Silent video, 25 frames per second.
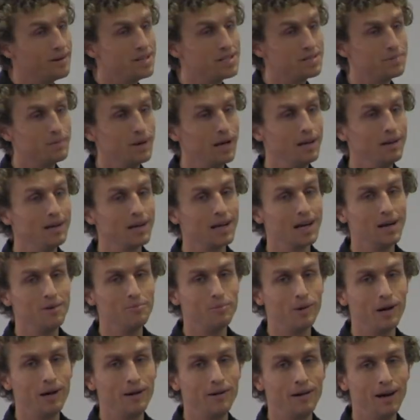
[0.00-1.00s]
a rich man, you
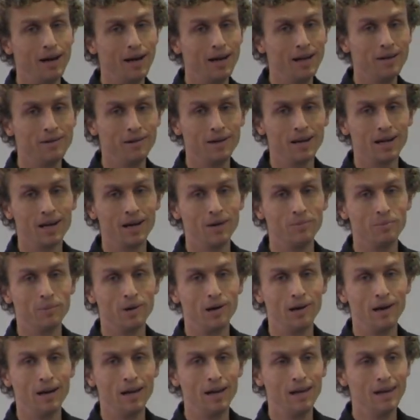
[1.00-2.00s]
can't buy rain or you can't
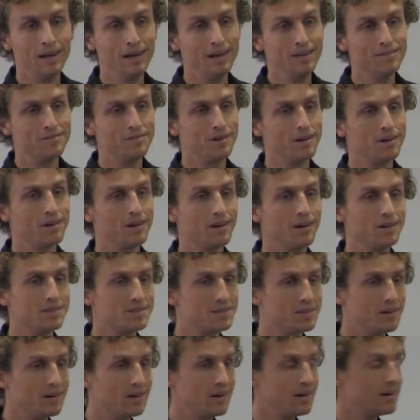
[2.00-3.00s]
buy
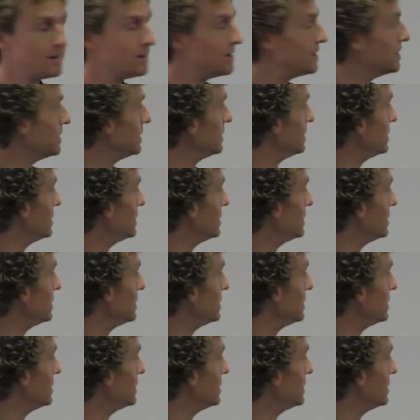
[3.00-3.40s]
fertile soil.